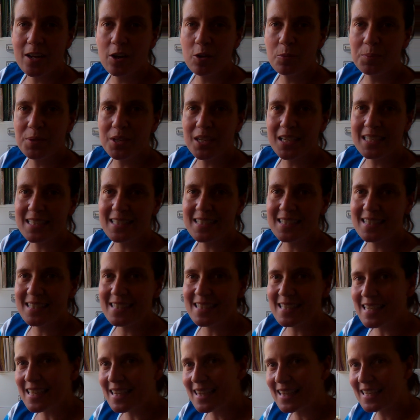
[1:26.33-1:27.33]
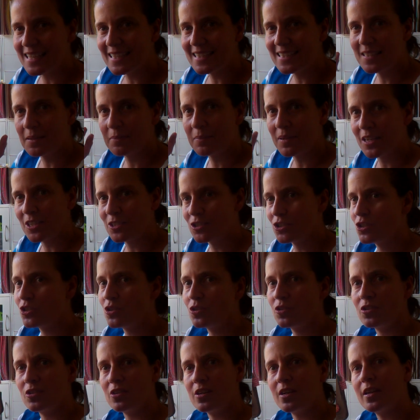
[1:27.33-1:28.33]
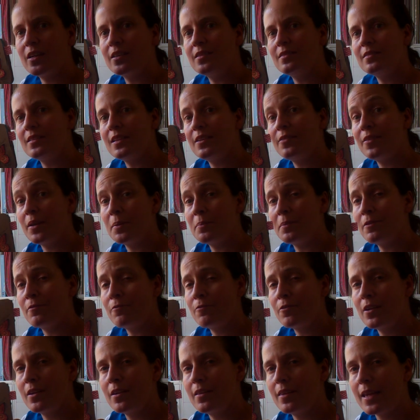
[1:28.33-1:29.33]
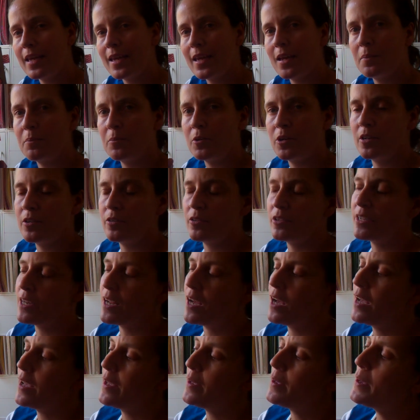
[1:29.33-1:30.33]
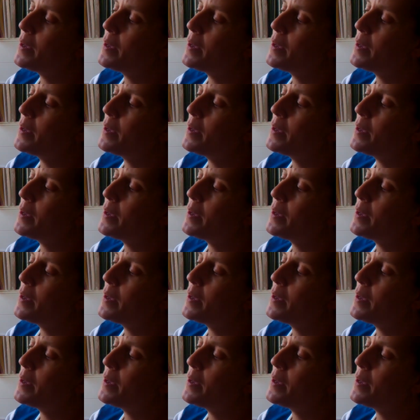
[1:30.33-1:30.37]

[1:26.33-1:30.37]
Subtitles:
I hope you can see this. I'm not sure if I'm in front of the camera or not,